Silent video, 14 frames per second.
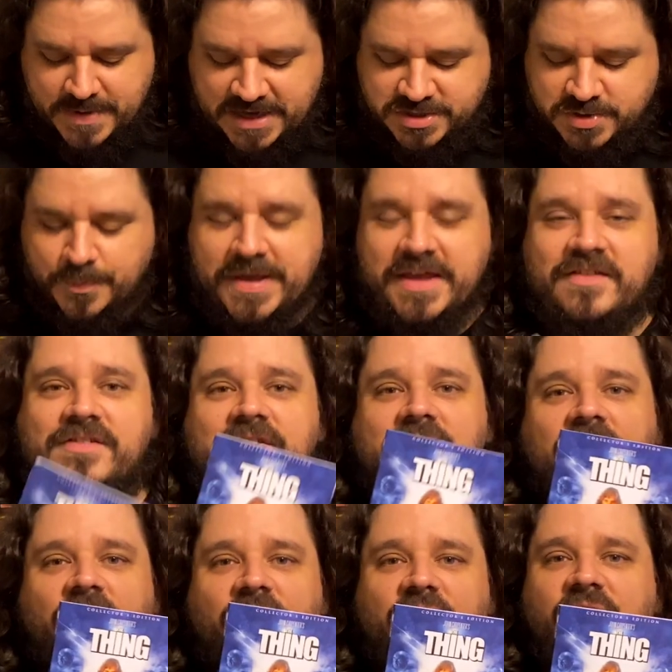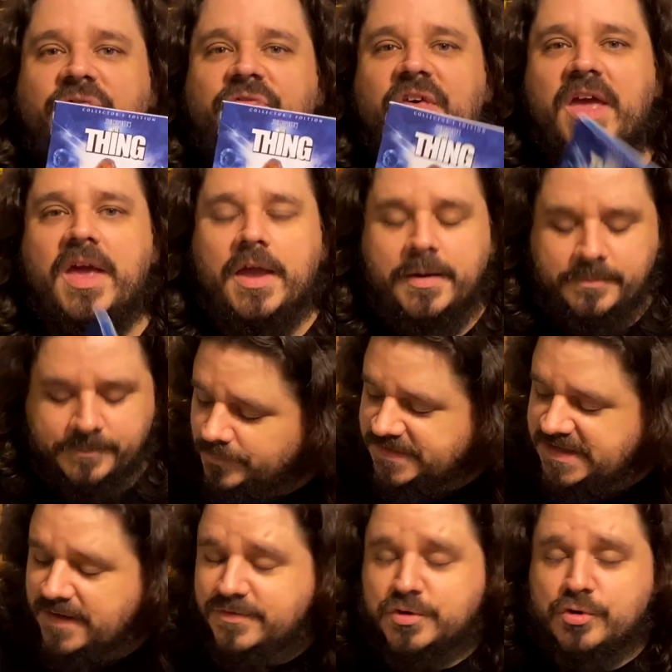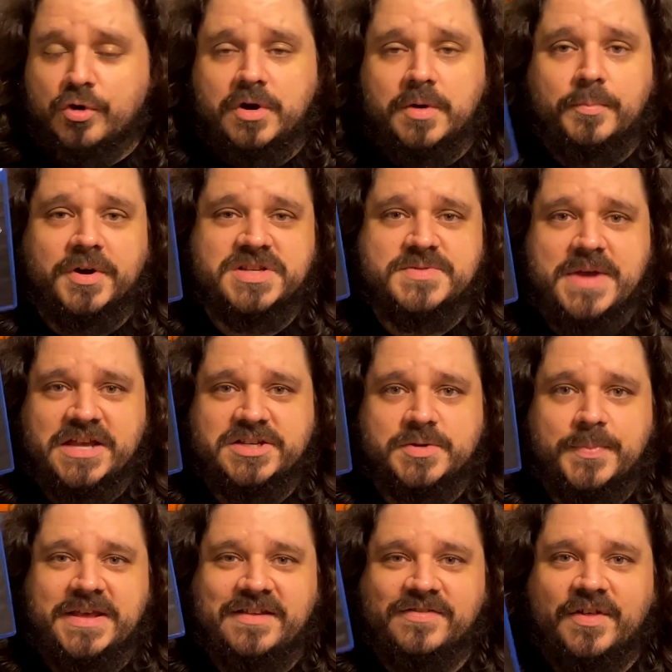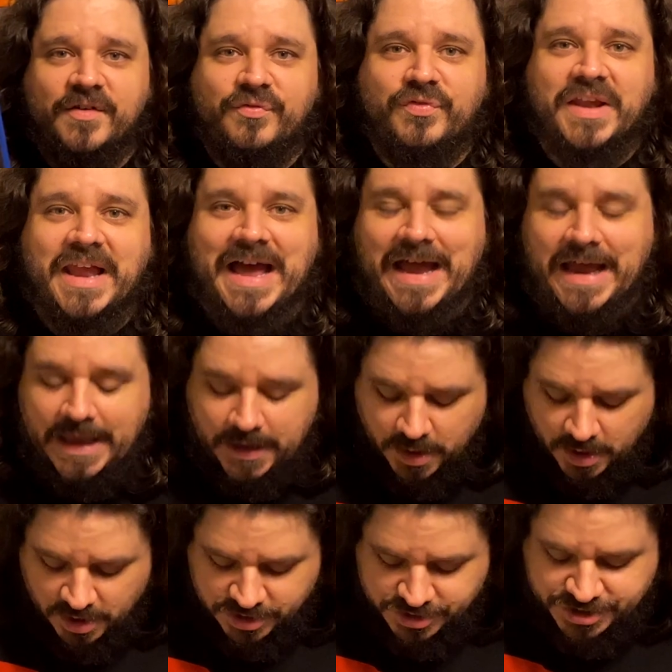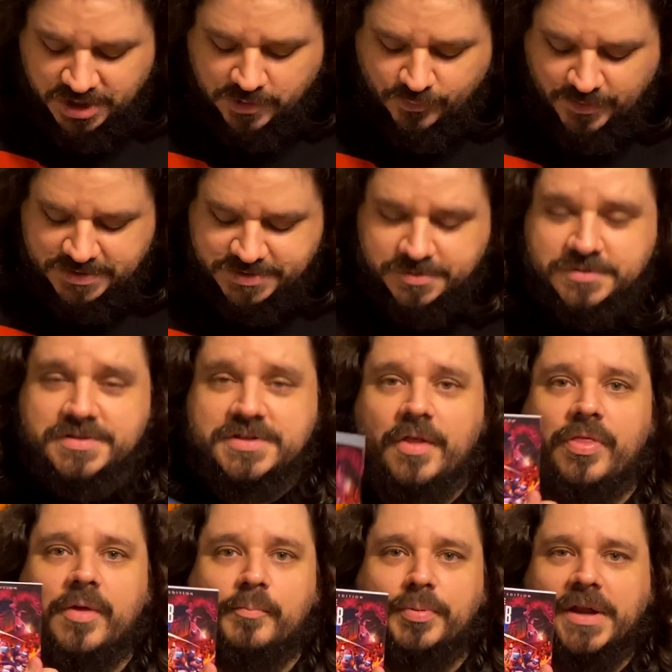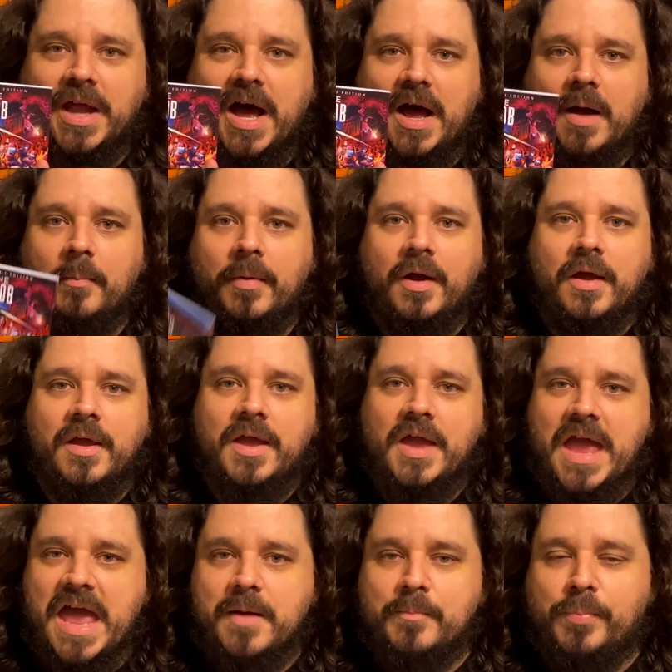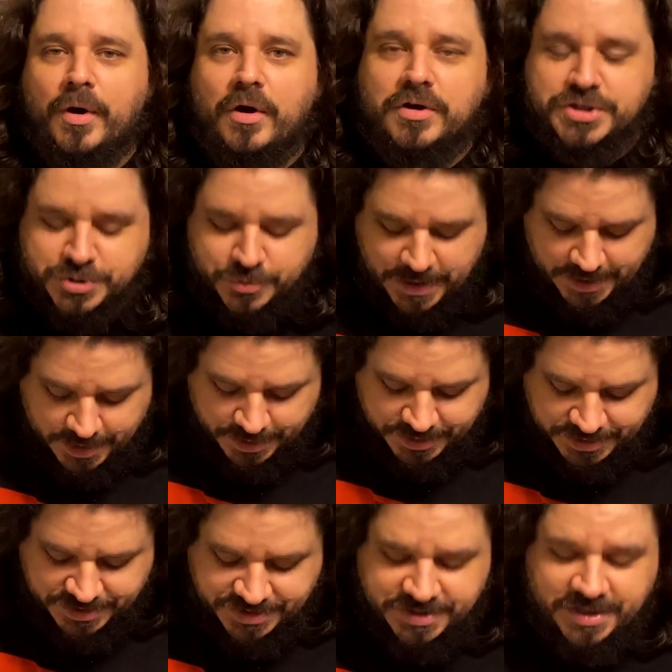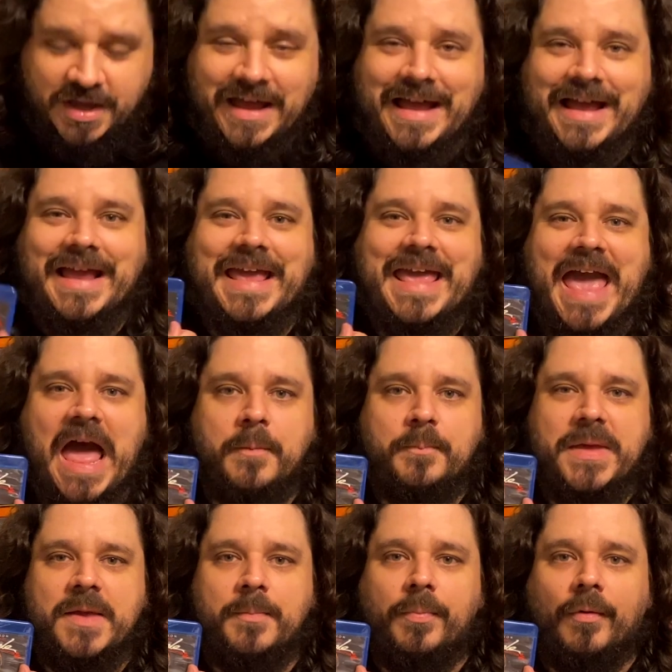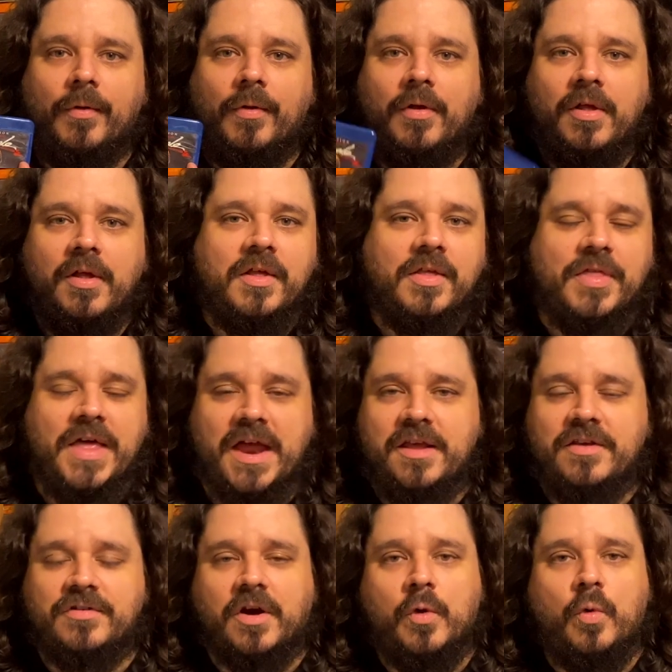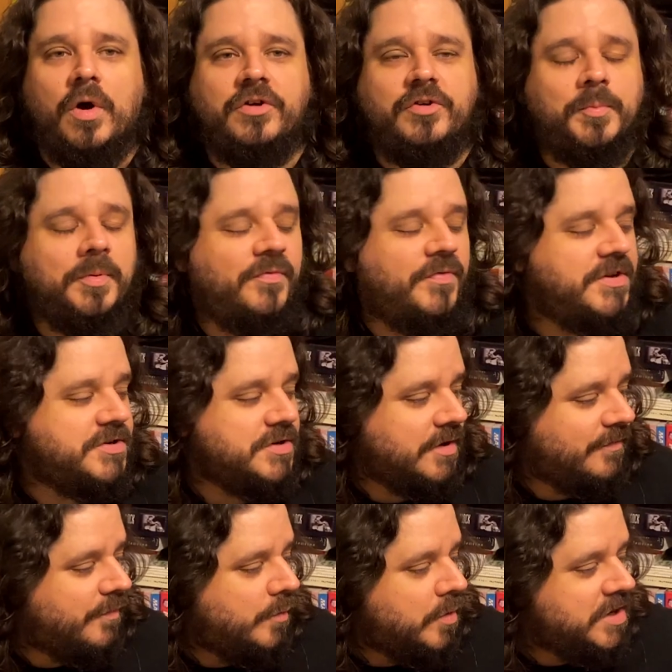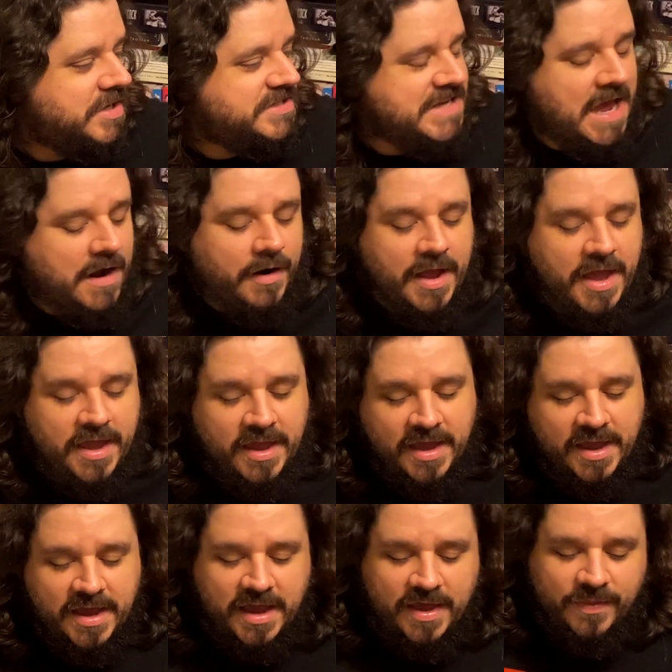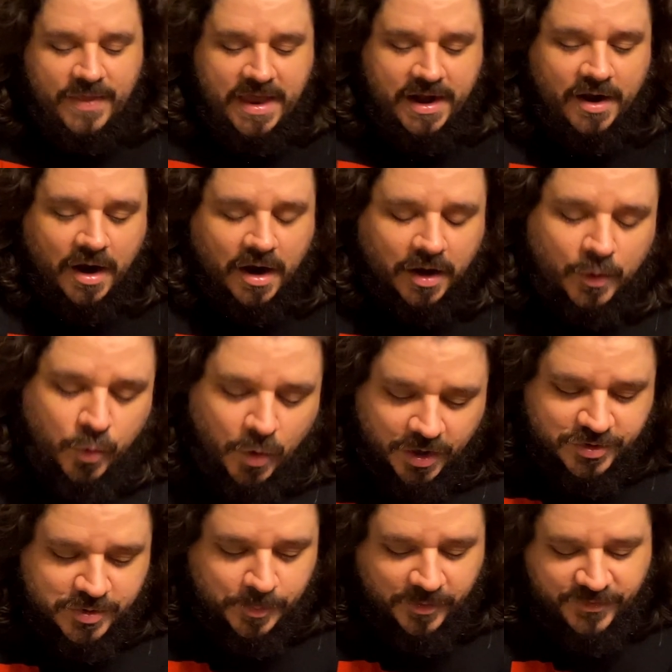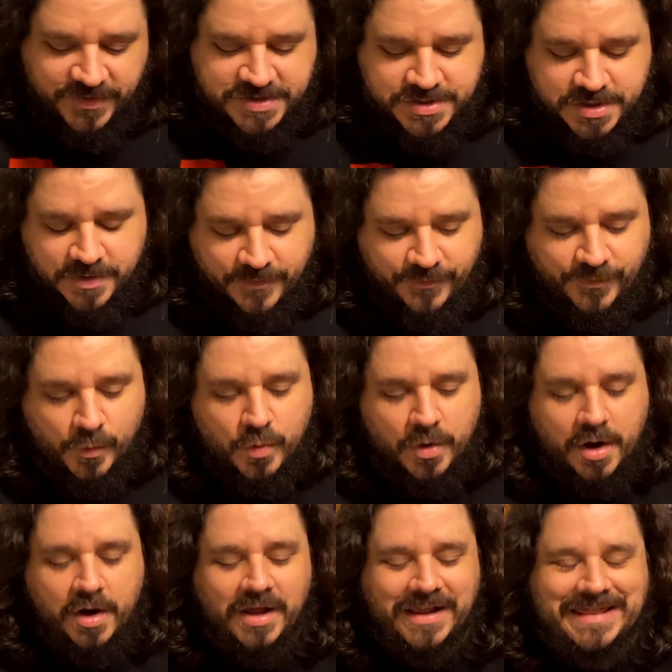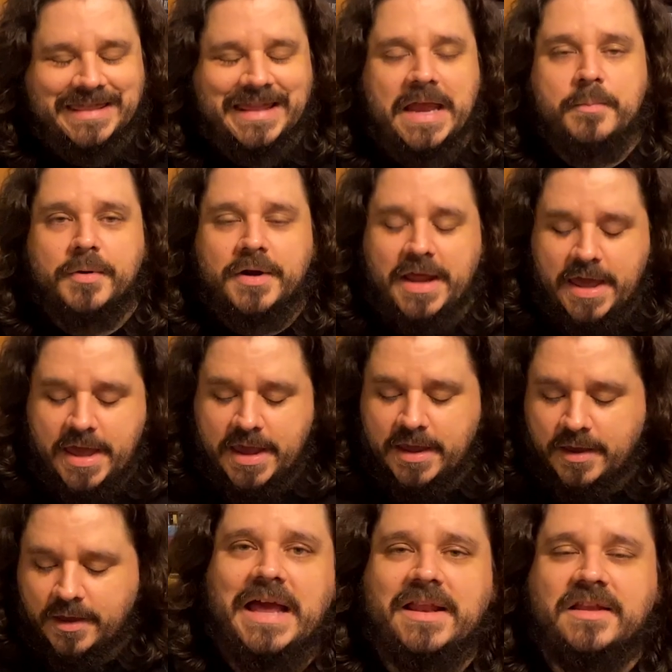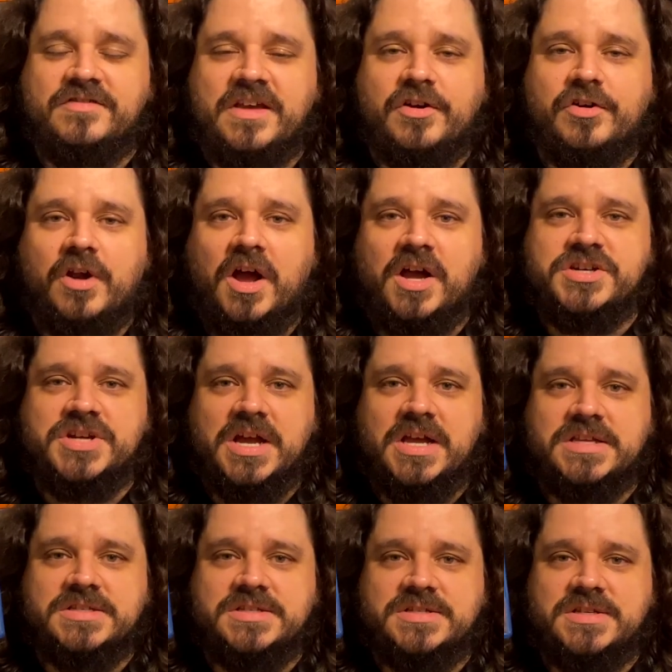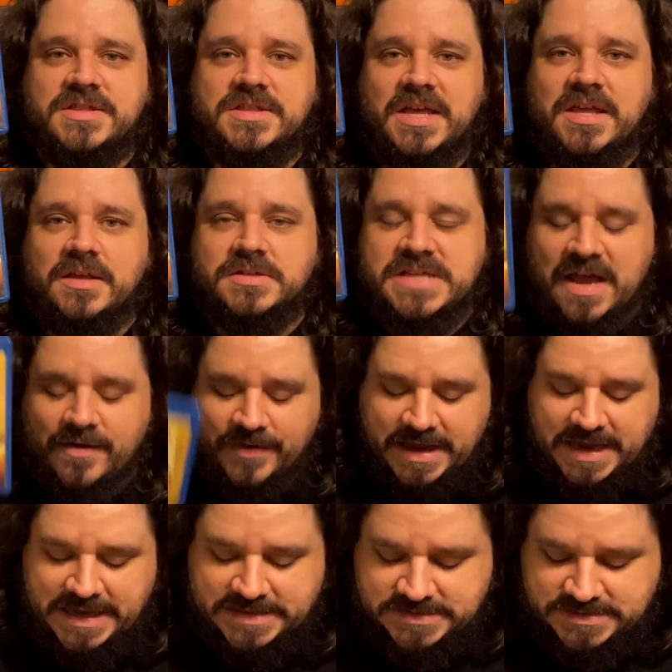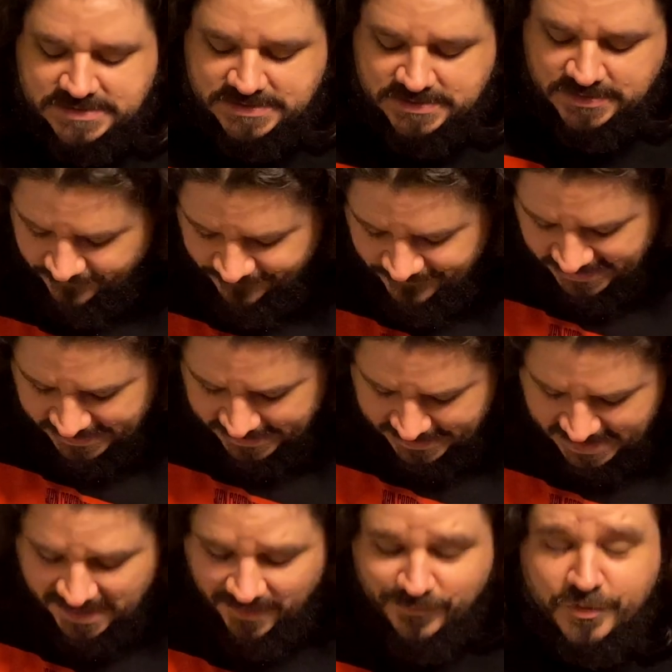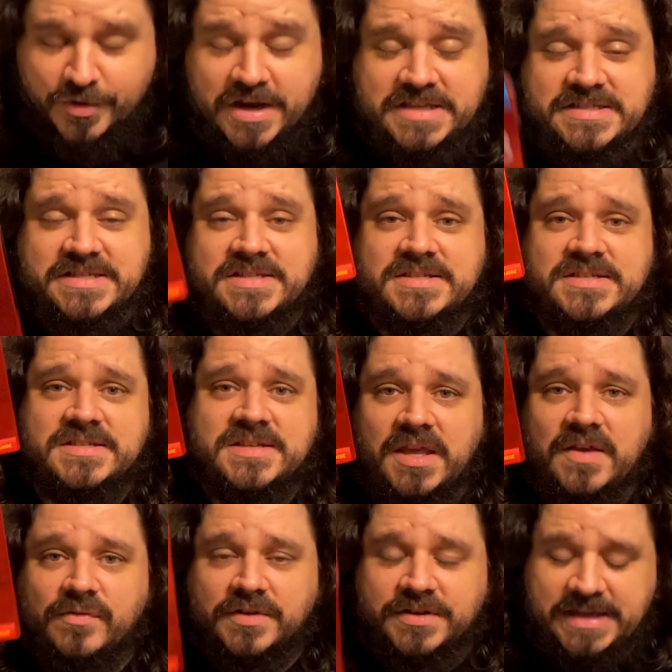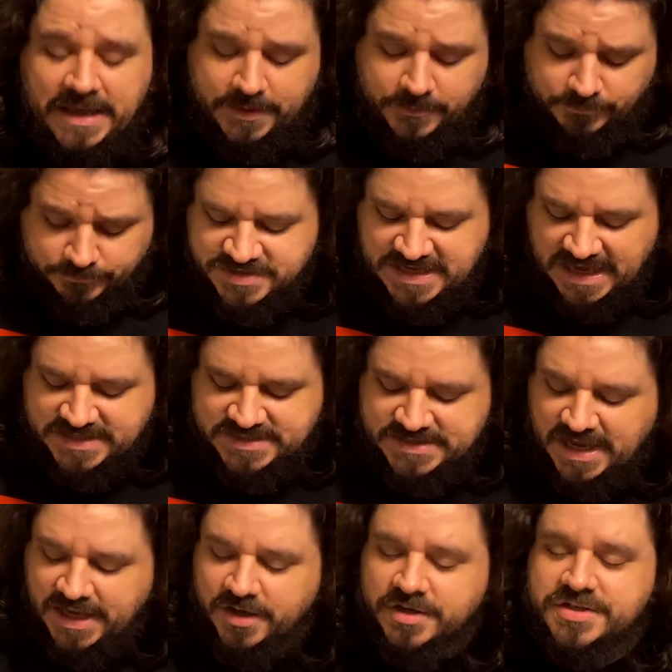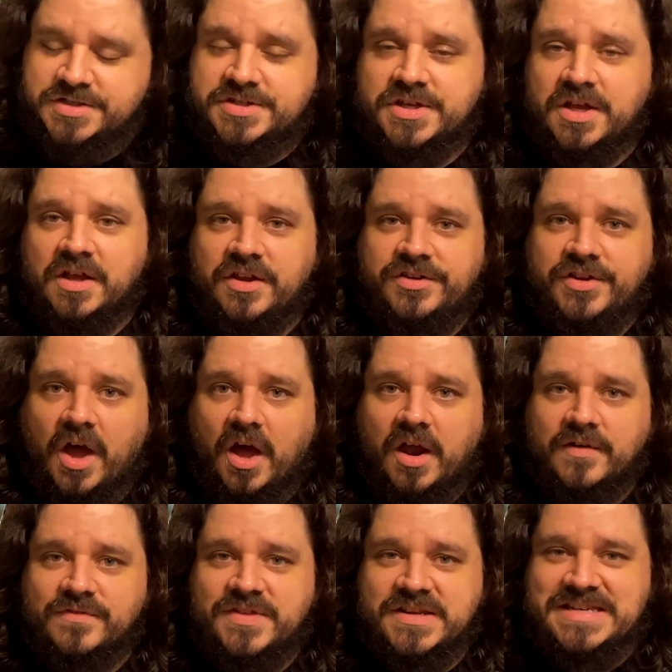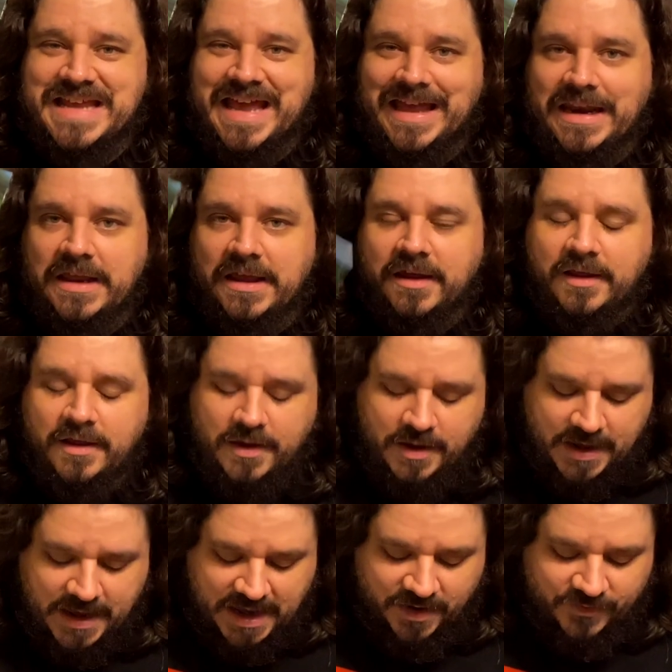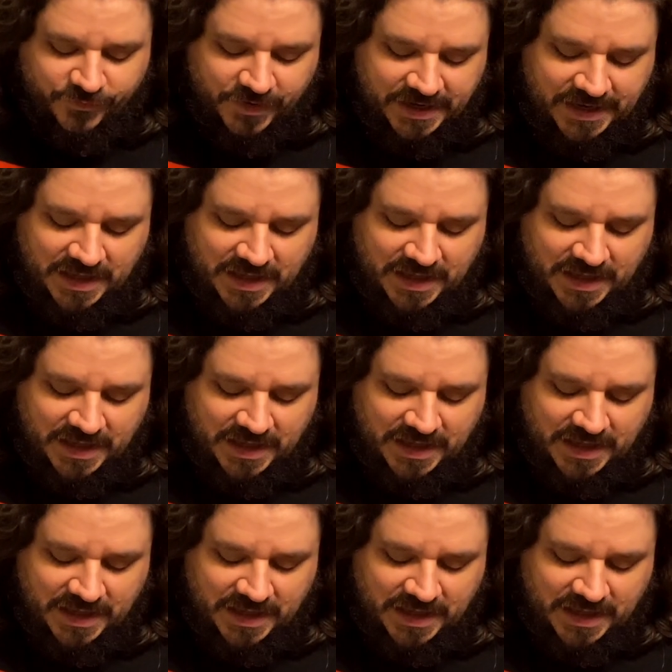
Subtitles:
masterpiece, The Thing, David Cronenberg's masterpiece, The Fly, Chuck Russell's The Blob, and Paul Schrader's Cat People. That is our quadruple feature for Saturday. And then our quadruple feature for Labor Day, Alexander Aja's The Hills Have Eyes, Fede Alvarez's Evil Dead, Zack Snyder's Dawn of the Dead, and Frank